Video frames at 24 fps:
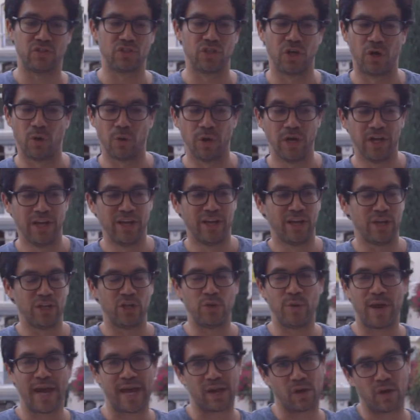So
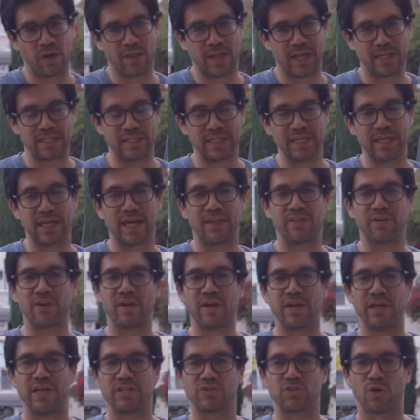you add all that
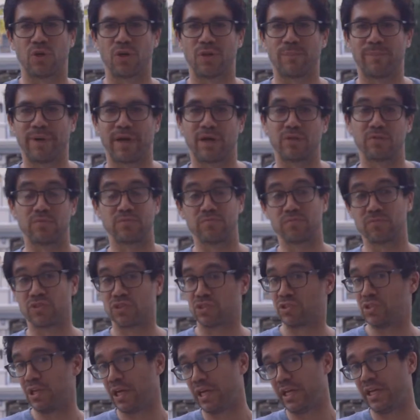together, it's all about
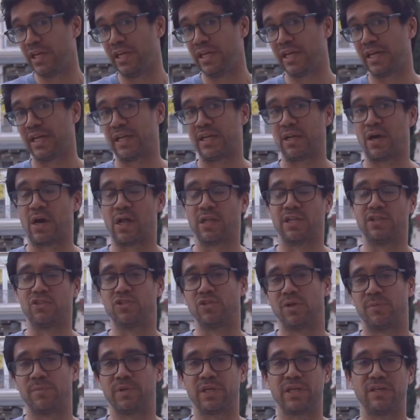studying and knowledge.
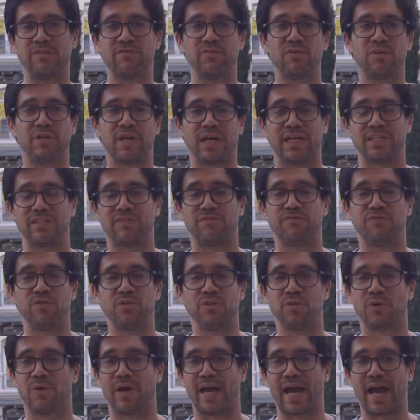So I'm going to give you guys a few
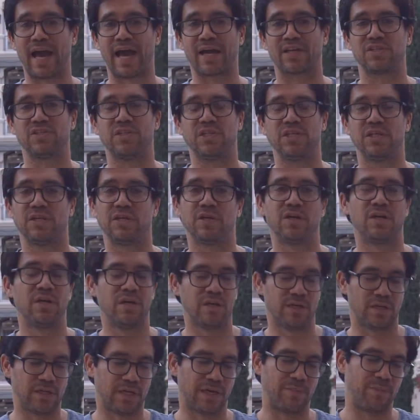little hacks here.
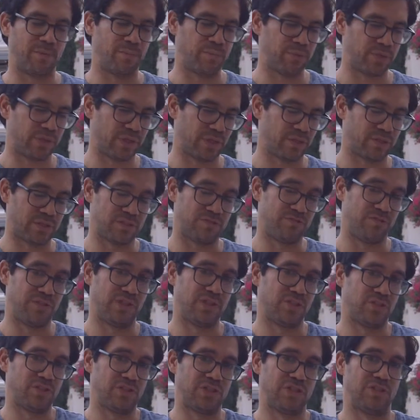I've been putting out this
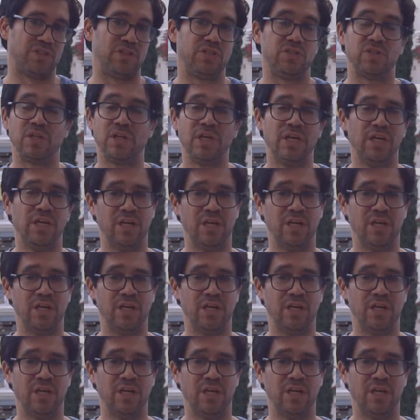video series.